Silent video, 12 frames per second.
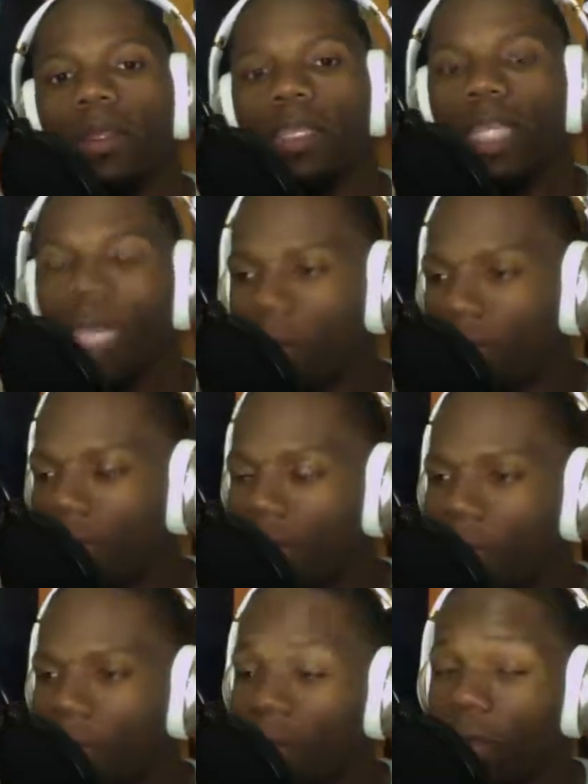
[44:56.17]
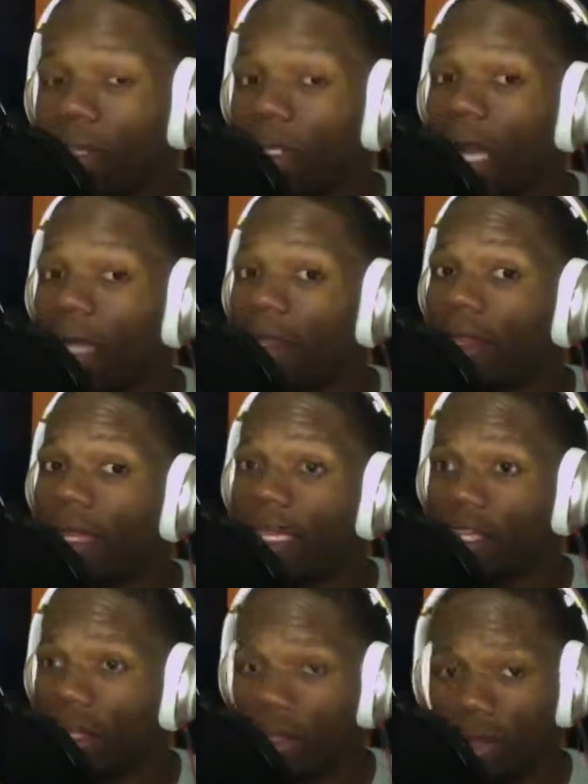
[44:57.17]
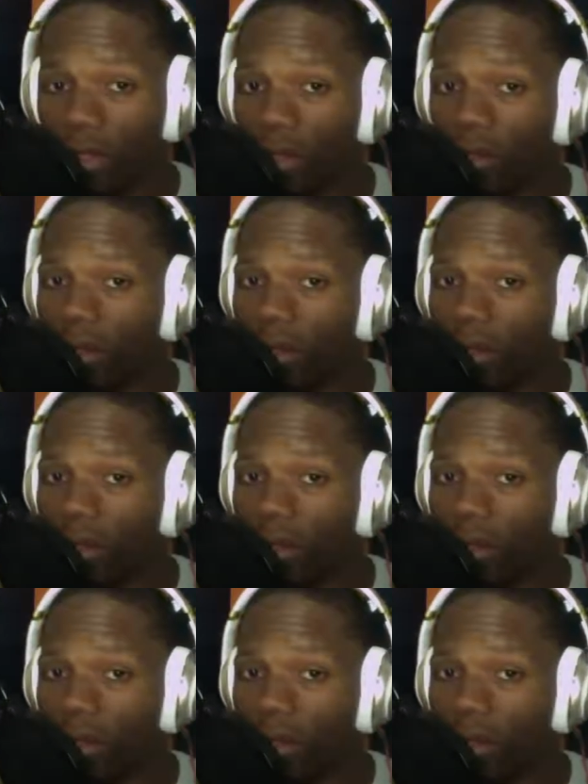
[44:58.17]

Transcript: yeah, but not this year though,